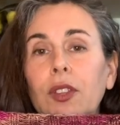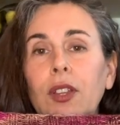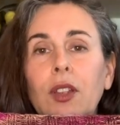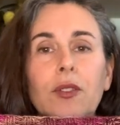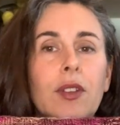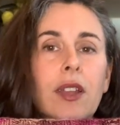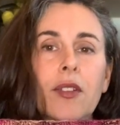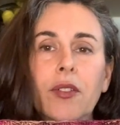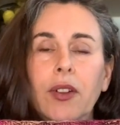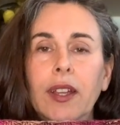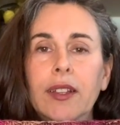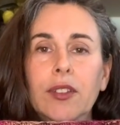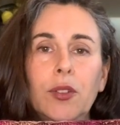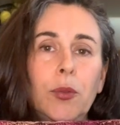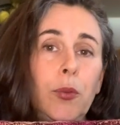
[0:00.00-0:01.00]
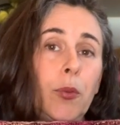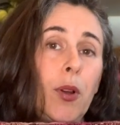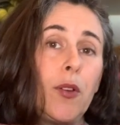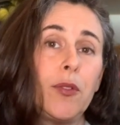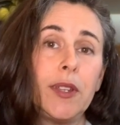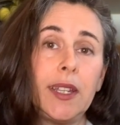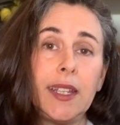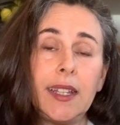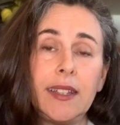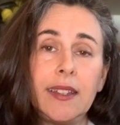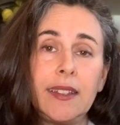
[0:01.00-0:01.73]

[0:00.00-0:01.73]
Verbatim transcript: you know, none of our ends are woven in.